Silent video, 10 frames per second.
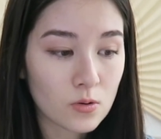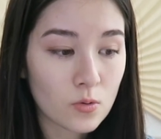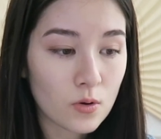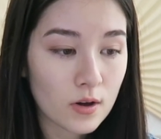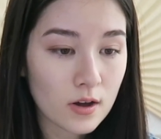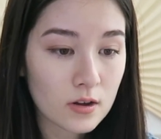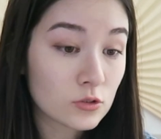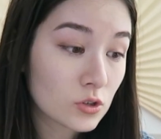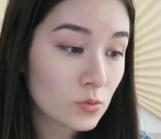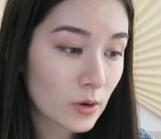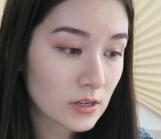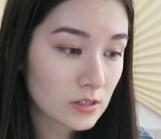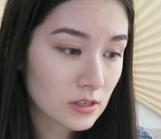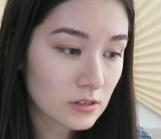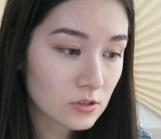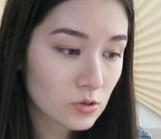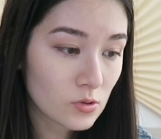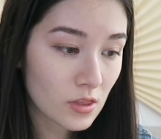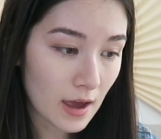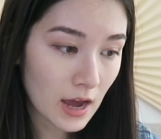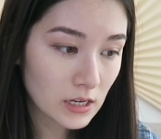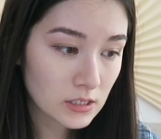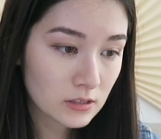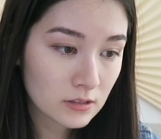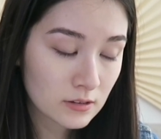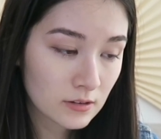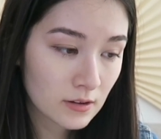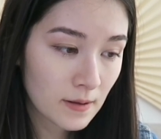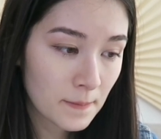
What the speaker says: so $100 went into that.